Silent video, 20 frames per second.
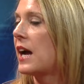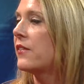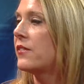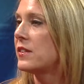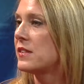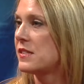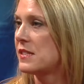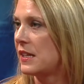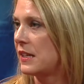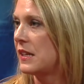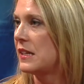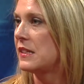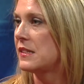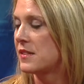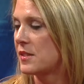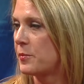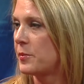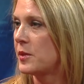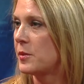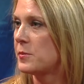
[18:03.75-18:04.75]
they haven't seen any
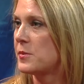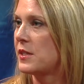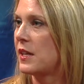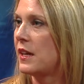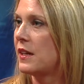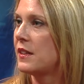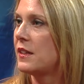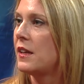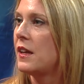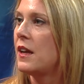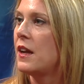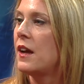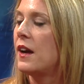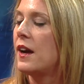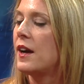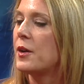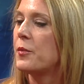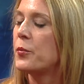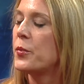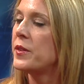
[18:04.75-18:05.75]
symptoms yet.
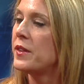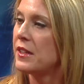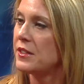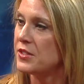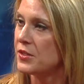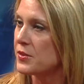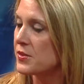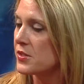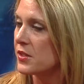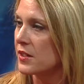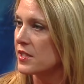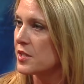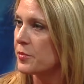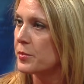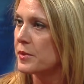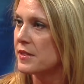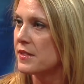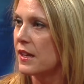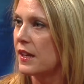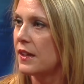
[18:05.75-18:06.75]
When they do start
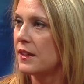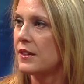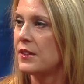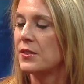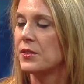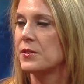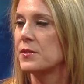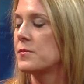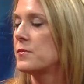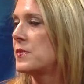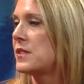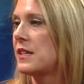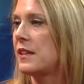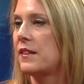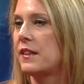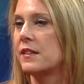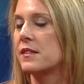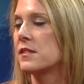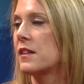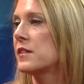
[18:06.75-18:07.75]
to present, you'll
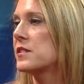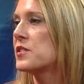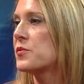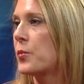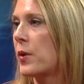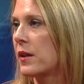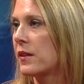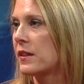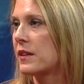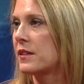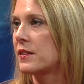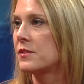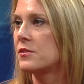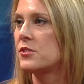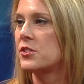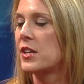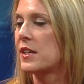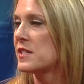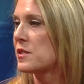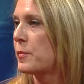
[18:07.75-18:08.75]
see things like
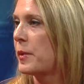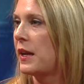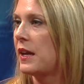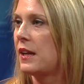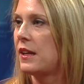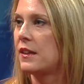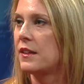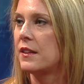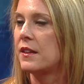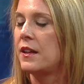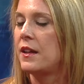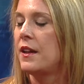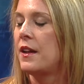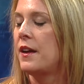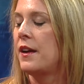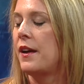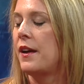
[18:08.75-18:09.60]
swelling, chest pain,